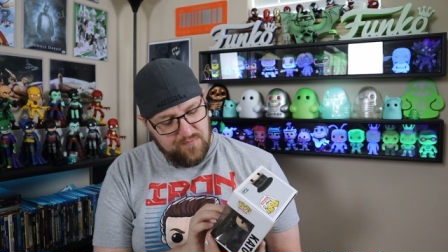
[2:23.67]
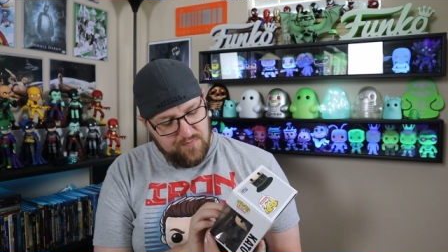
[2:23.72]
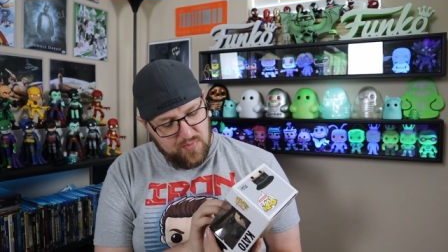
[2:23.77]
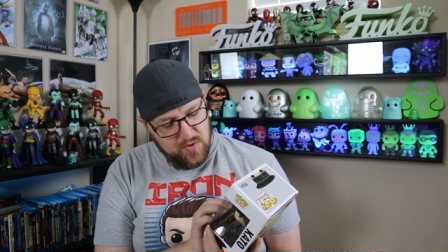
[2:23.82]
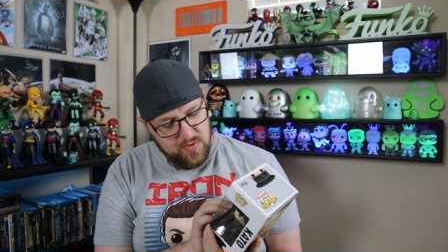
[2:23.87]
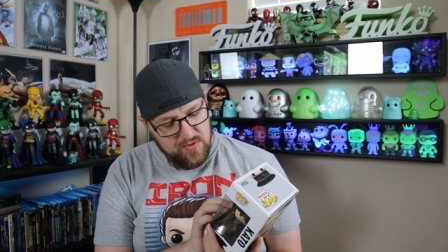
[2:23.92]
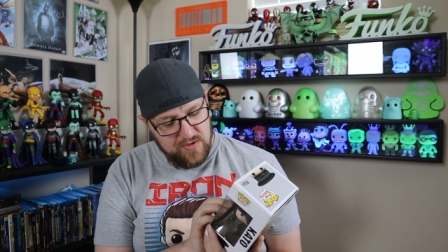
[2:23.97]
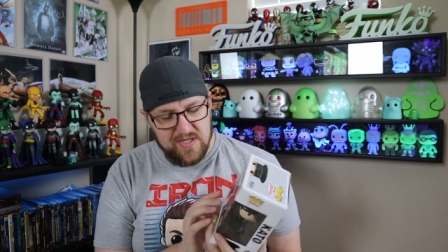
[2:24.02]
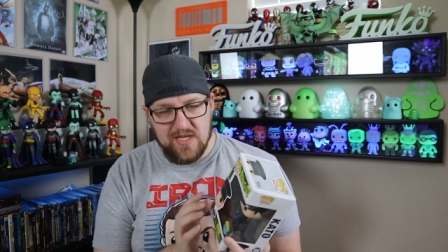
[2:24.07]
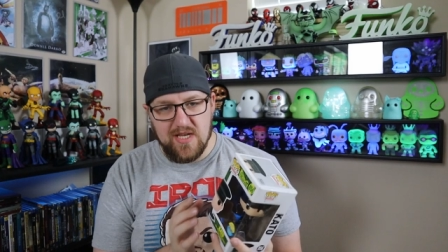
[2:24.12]

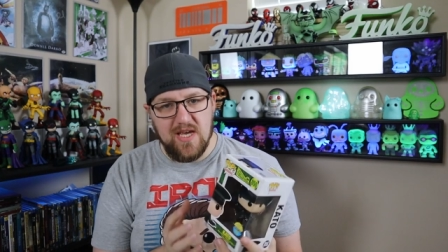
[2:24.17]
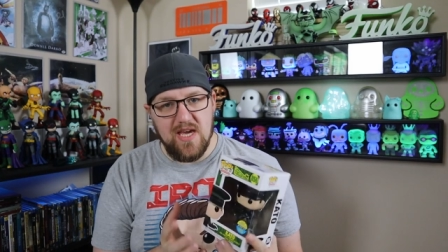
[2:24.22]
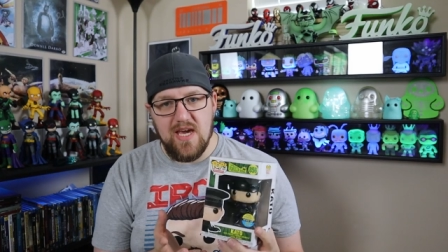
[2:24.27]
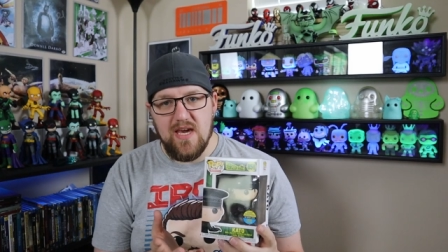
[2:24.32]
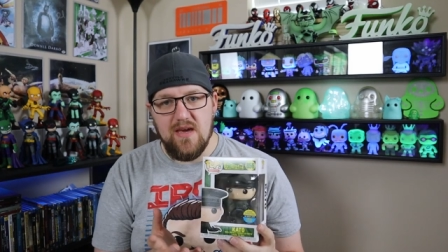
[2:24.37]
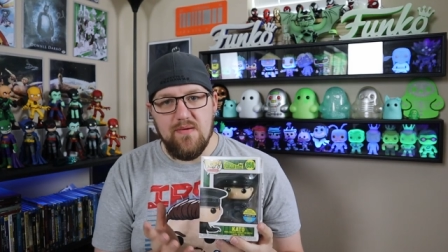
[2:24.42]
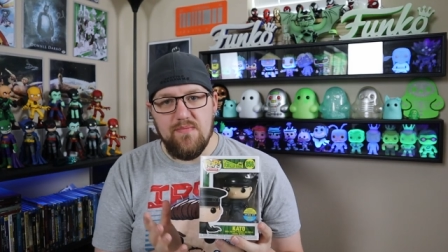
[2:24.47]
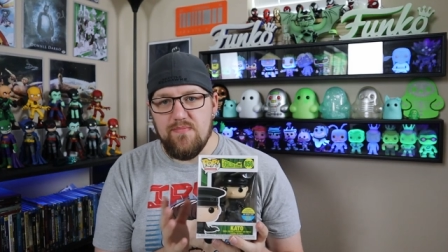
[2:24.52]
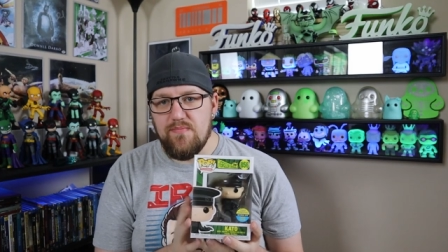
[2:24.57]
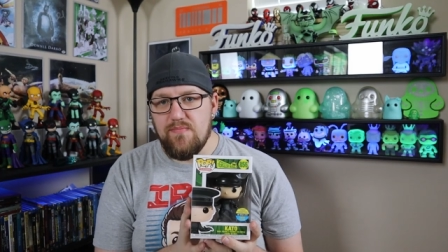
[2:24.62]
Bruce
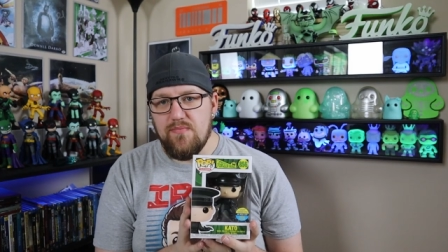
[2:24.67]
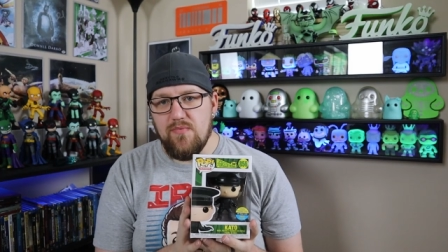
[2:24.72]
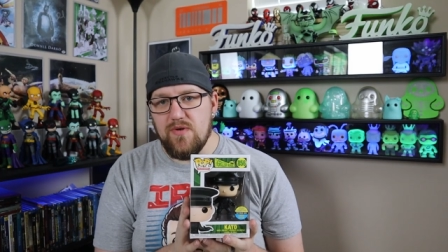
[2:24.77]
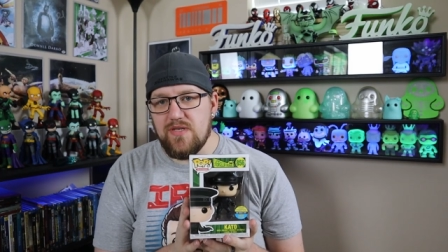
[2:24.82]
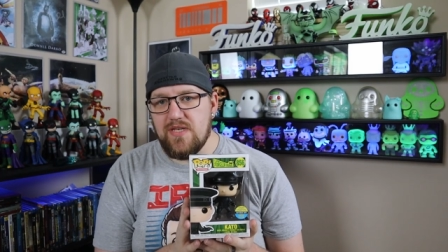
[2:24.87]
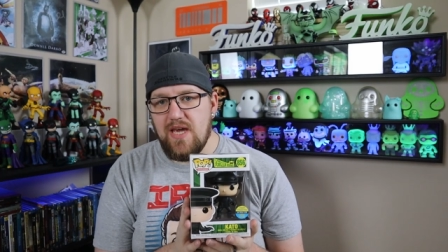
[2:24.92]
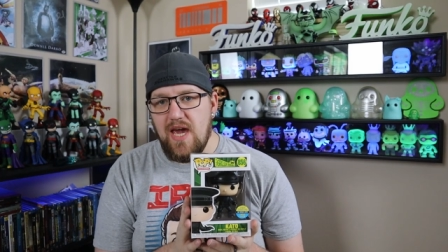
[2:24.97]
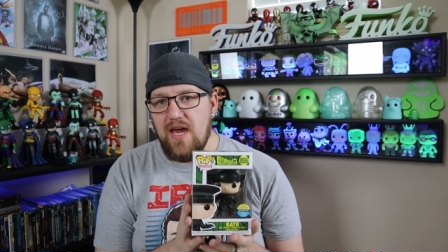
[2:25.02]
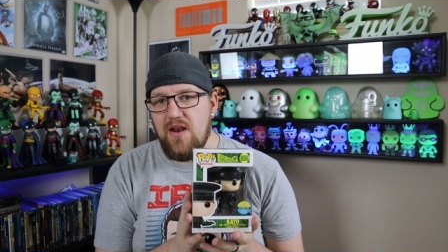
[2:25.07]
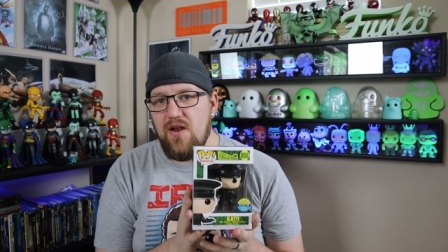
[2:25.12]
Lee
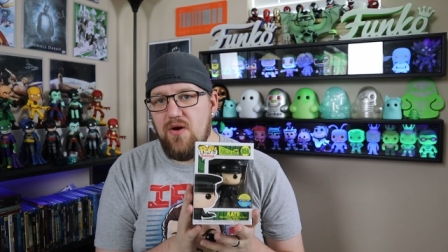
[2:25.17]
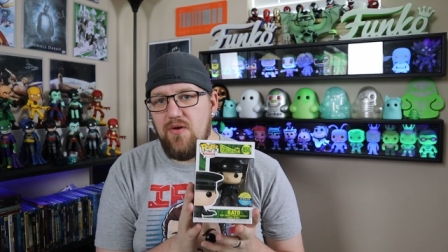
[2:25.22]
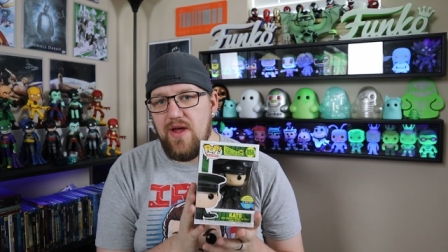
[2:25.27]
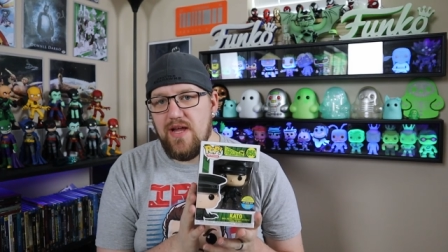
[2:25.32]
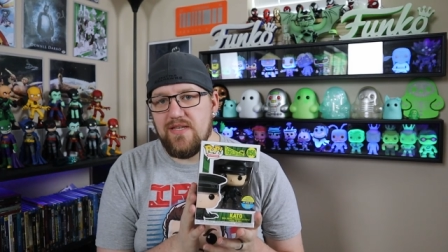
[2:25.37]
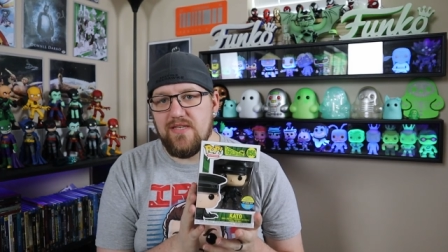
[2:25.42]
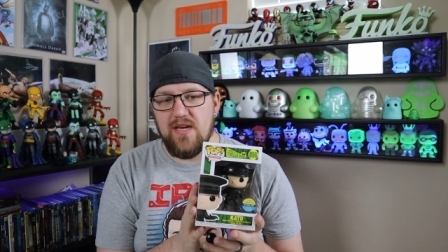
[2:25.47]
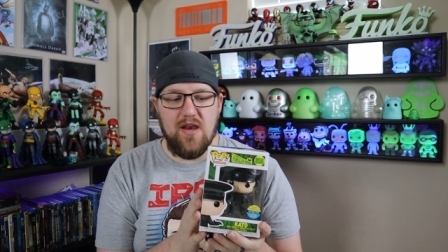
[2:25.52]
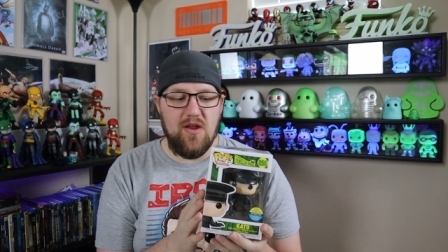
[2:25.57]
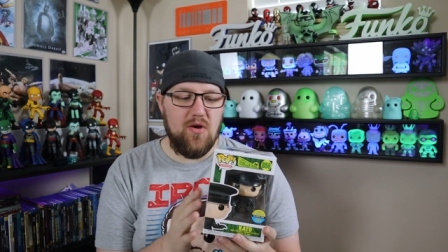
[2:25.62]
was Kato,
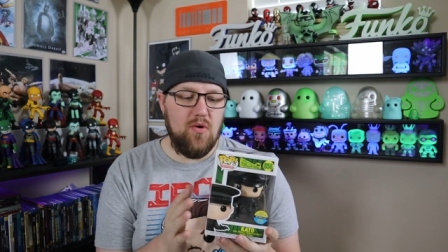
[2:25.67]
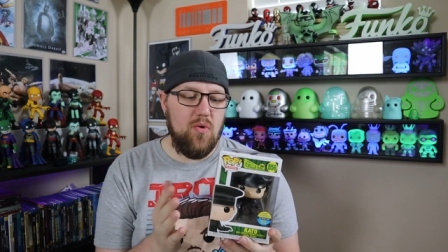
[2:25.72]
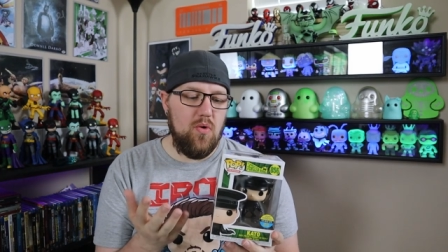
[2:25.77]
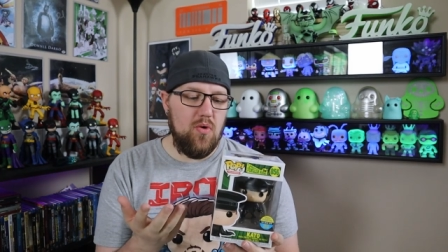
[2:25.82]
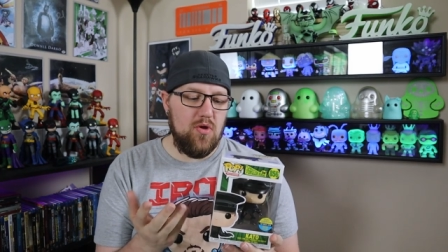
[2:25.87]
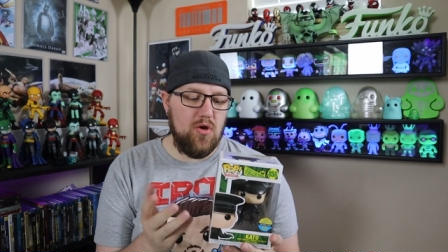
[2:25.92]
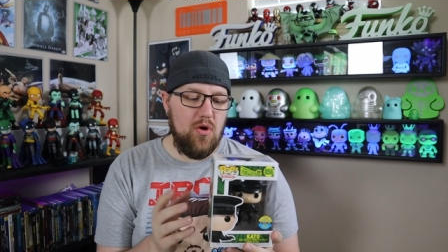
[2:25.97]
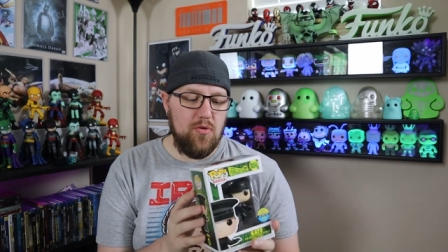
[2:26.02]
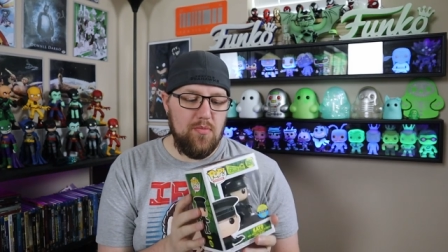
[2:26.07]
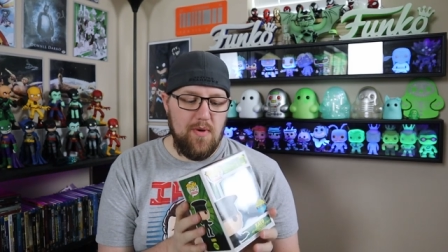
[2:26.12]
that's kind of
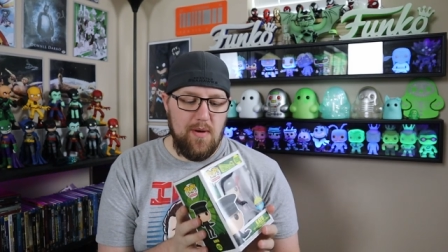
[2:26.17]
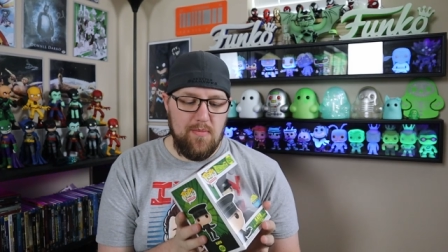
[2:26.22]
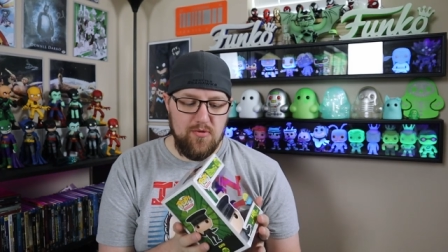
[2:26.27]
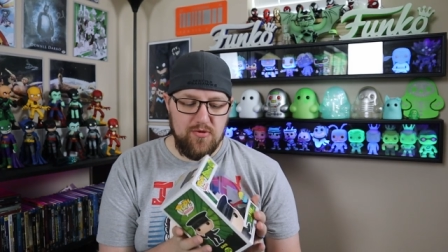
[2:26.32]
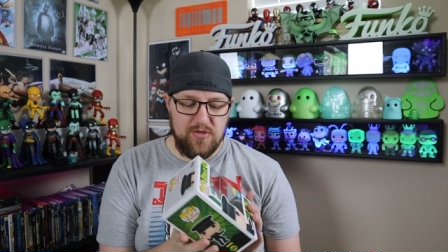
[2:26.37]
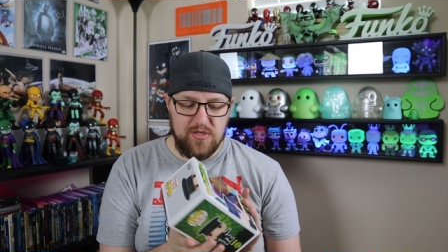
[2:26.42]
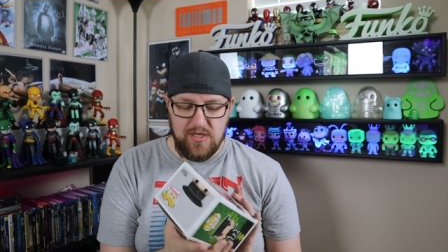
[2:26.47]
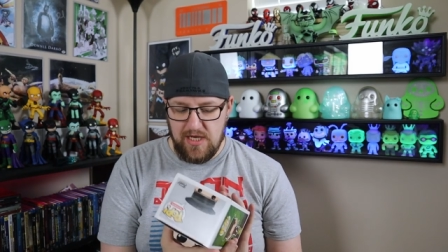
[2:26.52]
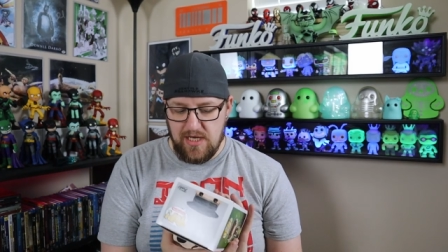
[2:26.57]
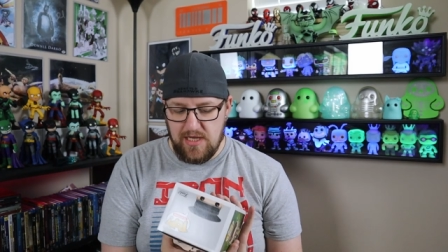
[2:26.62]
cool. It goes with my
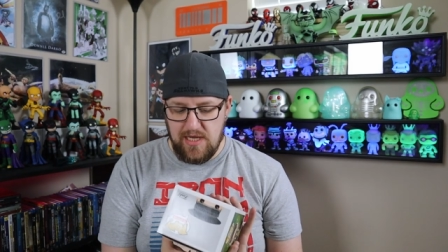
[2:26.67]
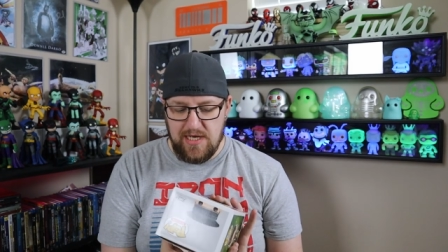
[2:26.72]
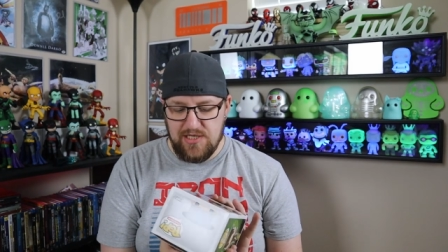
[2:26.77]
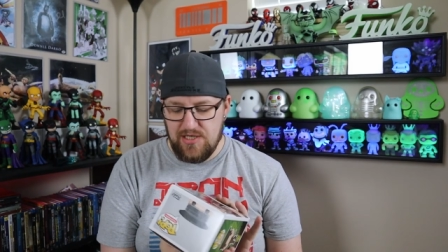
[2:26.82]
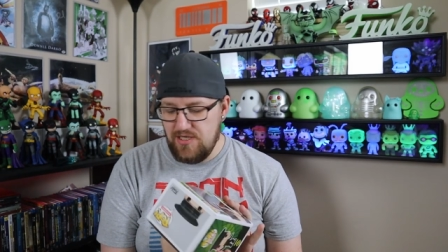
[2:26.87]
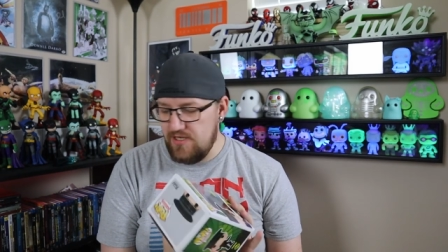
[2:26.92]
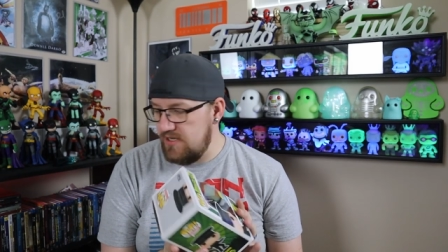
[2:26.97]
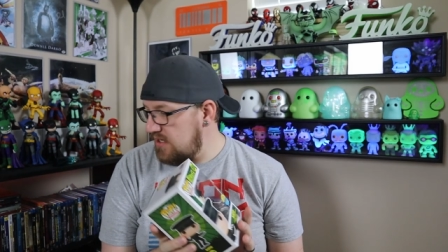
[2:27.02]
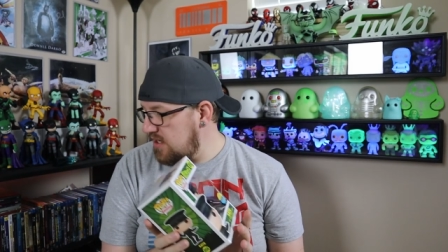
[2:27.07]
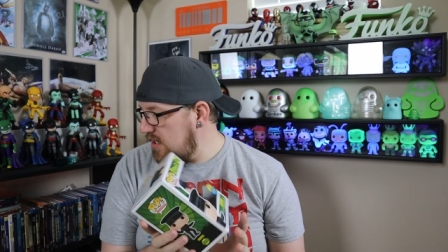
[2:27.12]
Bruce Lee
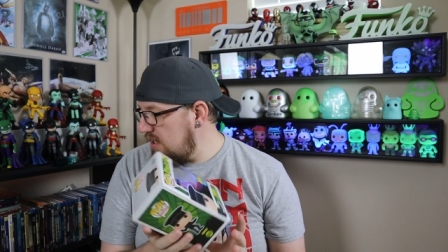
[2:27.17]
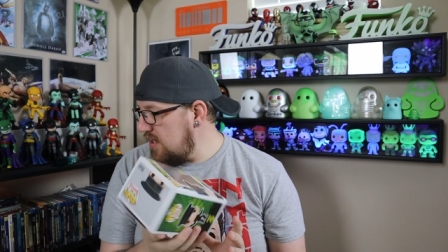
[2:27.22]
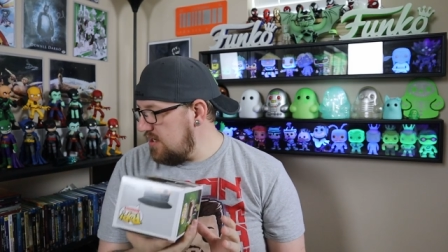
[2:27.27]
collection.